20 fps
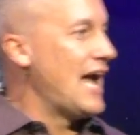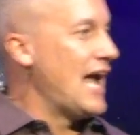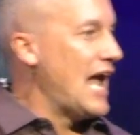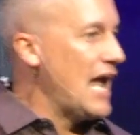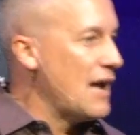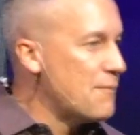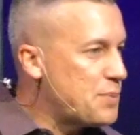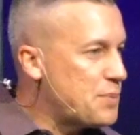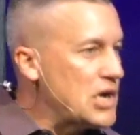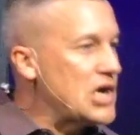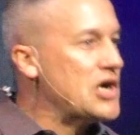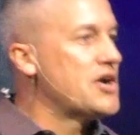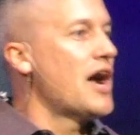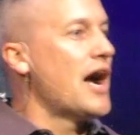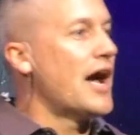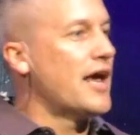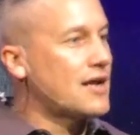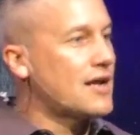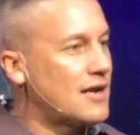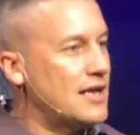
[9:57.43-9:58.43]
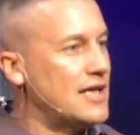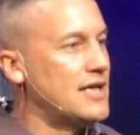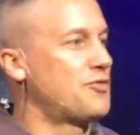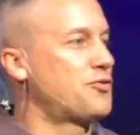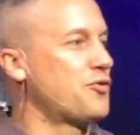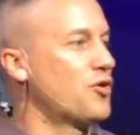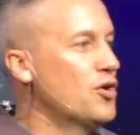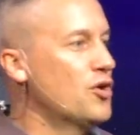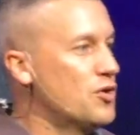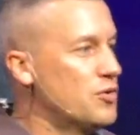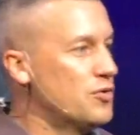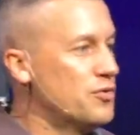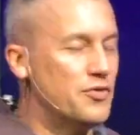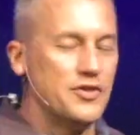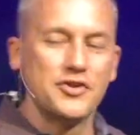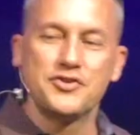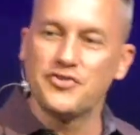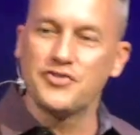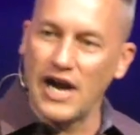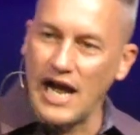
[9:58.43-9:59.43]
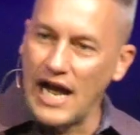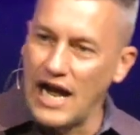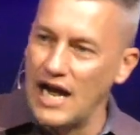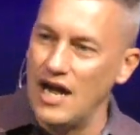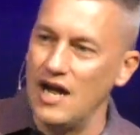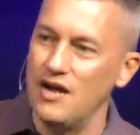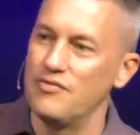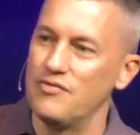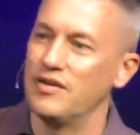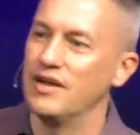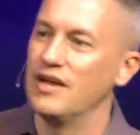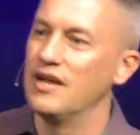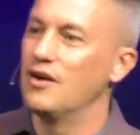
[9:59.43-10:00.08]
And periodically through the drive,